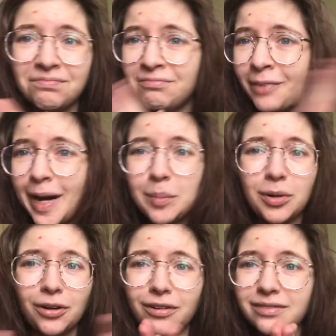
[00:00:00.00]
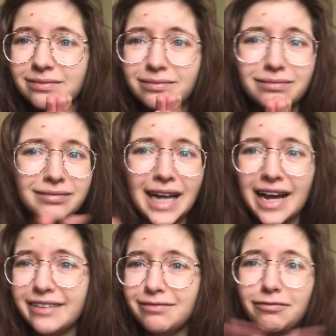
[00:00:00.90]
ramble,
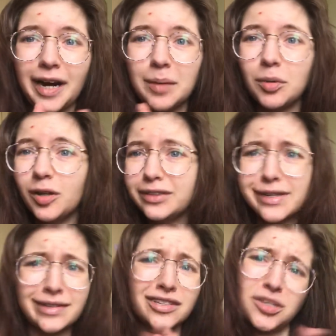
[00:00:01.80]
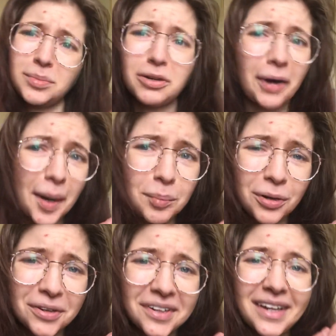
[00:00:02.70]
not ramble, listen to me
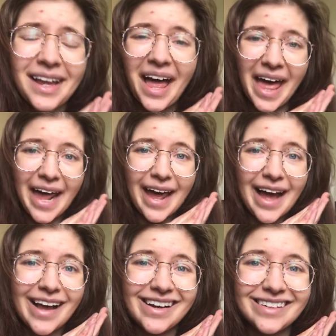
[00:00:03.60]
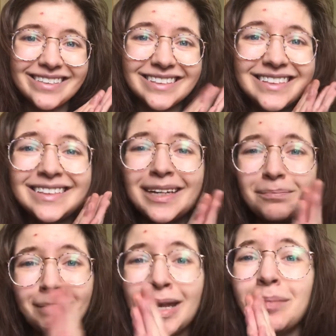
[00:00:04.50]
ramble, and
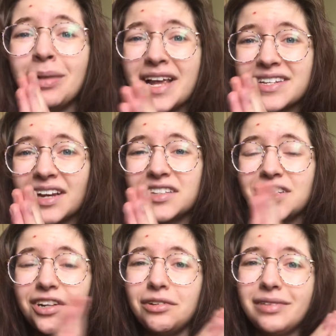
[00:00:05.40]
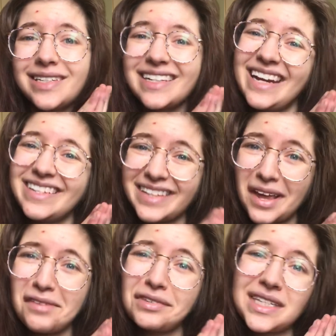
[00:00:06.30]
many blessings to you. Stay
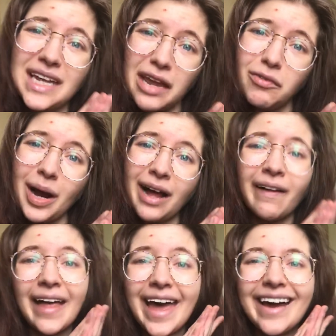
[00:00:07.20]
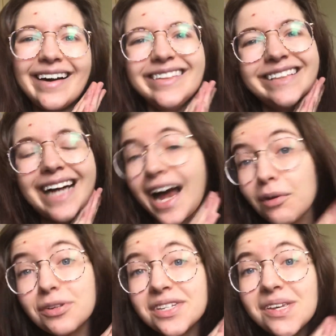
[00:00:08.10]
safe, stay well, and I
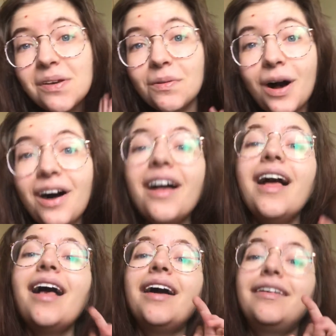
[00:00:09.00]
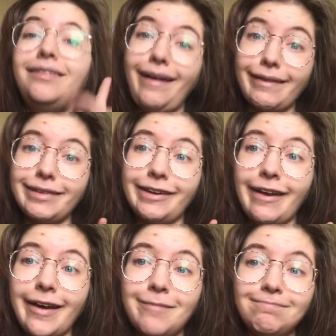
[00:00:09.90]
will see you all next
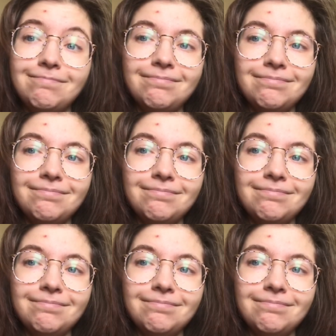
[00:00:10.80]
time.